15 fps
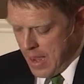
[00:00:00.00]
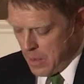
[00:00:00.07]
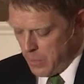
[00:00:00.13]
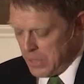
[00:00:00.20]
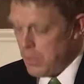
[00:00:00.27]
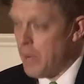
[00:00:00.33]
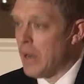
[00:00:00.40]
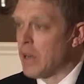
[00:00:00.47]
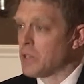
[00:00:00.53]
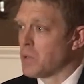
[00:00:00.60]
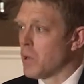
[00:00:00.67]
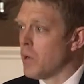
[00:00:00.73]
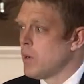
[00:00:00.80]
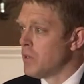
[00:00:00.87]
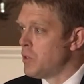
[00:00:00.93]
And when the parents
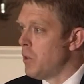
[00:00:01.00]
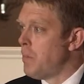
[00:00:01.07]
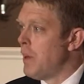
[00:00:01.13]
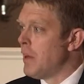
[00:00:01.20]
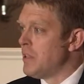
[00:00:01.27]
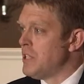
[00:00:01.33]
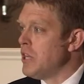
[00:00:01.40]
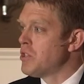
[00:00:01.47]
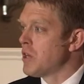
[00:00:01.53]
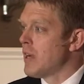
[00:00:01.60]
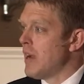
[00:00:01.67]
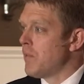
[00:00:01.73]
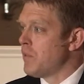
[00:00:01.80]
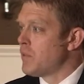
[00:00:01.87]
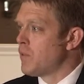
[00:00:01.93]
were called to a parent teacher
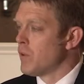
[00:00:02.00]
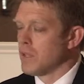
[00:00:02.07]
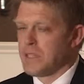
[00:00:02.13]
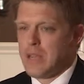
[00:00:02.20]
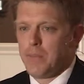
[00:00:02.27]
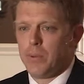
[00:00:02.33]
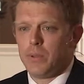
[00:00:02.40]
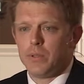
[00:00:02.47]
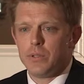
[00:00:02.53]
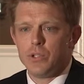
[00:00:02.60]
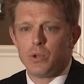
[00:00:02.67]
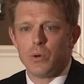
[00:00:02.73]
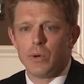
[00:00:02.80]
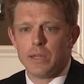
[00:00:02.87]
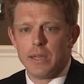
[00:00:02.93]
conference, for example,
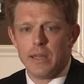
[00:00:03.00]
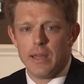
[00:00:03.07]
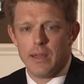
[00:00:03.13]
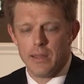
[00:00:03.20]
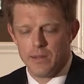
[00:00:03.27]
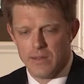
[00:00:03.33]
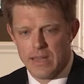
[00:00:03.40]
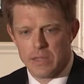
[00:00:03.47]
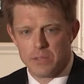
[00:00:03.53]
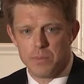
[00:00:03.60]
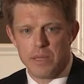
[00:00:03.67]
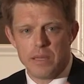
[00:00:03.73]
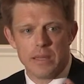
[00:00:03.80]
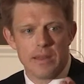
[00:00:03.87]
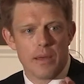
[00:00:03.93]
Joy tells
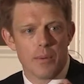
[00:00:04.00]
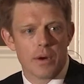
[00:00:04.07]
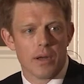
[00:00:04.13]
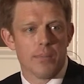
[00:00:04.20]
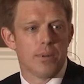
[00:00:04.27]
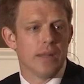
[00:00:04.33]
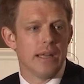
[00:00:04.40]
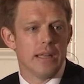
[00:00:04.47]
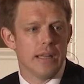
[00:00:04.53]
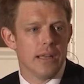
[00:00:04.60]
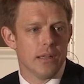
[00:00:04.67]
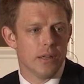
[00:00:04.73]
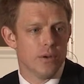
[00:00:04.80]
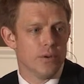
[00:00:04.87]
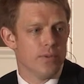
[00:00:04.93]
me that they were completely
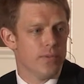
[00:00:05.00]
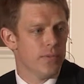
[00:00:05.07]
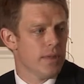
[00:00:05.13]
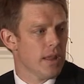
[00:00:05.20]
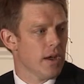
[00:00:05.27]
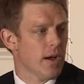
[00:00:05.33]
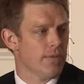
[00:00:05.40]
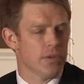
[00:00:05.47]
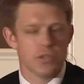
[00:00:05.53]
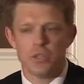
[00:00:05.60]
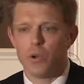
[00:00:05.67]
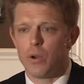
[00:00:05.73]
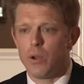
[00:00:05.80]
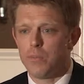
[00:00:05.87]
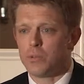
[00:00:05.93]
aloof. They often
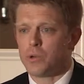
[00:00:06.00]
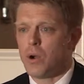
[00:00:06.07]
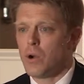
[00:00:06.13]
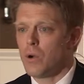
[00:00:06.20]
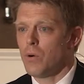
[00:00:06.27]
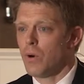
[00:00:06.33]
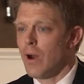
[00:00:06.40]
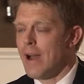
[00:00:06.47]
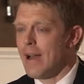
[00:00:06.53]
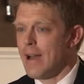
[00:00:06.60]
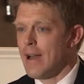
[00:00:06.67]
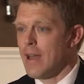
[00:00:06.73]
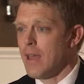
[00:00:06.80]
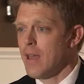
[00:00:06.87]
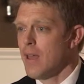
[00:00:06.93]
showed up drunk or
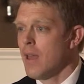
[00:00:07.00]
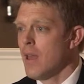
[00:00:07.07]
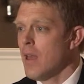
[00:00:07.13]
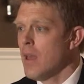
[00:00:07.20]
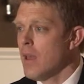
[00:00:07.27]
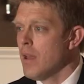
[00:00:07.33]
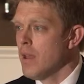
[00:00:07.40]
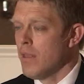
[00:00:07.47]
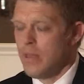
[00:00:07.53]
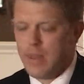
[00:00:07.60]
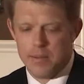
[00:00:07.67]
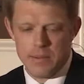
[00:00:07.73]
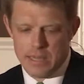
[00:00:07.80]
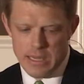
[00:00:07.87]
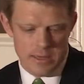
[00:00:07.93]
high.
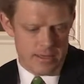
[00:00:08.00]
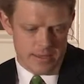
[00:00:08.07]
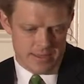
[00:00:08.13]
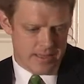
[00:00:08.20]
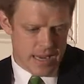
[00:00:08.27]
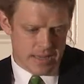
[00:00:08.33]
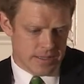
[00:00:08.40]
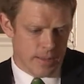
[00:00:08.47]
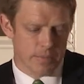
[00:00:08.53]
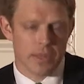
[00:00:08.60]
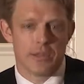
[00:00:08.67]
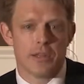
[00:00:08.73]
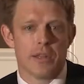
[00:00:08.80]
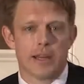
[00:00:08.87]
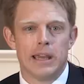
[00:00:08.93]
They did say
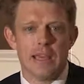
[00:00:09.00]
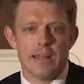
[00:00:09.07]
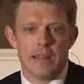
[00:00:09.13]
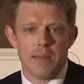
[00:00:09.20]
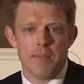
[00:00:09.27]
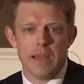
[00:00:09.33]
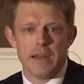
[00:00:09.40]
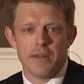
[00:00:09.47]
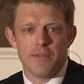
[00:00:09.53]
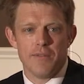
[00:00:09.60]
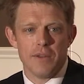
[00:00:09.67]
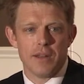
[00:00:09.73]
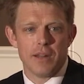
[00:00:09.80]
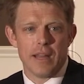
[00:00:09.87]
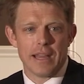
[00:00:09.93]
something to their kid that made it
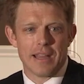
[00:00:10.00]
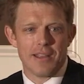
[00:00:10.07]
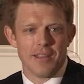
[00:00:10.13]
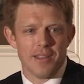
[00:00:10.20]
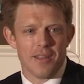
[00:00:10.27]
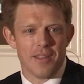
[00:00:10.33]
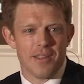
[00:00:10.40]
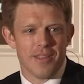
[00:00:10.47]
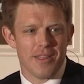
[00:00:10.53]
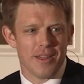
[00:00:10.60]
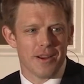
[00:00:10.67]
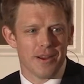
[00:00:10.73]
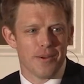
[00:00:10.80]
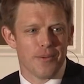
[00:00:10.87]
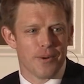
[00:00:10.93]
feel like
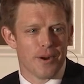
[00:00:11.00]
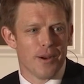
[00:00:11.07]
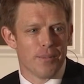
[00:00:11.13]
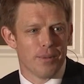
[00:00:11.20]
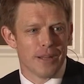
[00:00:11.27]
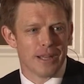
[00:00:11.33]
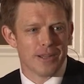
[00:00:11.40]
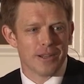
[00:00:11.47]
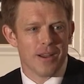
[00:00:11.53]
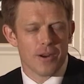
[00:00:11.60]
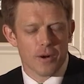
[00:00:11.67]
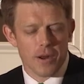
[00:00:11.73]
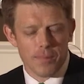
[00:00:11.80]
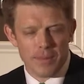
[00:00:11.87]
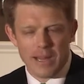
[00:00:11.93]
they were
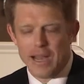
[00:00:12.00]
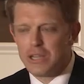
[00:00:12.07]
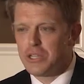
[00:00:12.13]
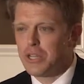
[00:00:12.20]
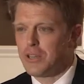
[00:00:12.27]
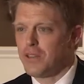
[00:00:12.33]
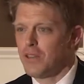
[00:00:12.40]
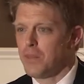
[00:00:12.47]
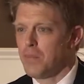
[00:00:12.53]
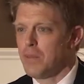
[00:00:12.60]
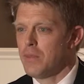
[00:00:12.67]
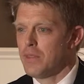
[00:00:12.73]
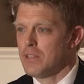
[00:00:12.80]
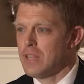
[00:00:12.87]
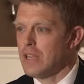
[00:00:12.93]
or obliging the,
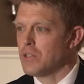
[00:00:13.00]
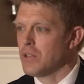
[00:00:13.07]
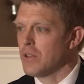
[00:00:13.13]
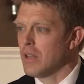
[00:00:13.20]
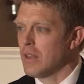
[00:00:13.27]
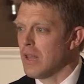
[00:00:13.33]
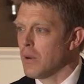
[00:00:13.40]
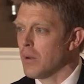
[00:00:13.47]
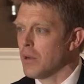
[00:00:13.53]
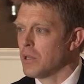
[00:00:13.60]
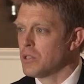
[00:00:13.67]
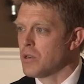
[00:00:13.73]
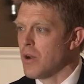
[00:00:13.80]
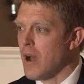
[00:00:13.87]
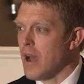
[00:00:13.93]
the teacher that they were
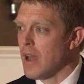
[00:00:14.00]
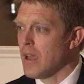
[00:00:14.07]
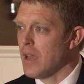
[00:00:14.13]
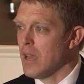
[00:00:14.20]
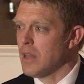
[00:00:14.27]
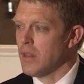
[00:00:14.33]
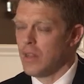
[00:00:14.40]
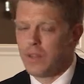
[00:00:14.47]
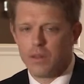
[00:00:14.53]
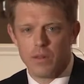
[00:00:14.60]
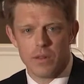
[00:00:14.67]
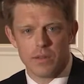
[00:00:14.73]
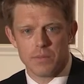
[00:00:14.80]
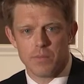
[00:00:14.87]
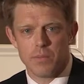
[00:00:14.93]
going to try, and the,
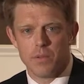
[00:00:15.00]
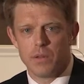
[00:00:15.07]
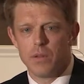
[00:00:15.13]
the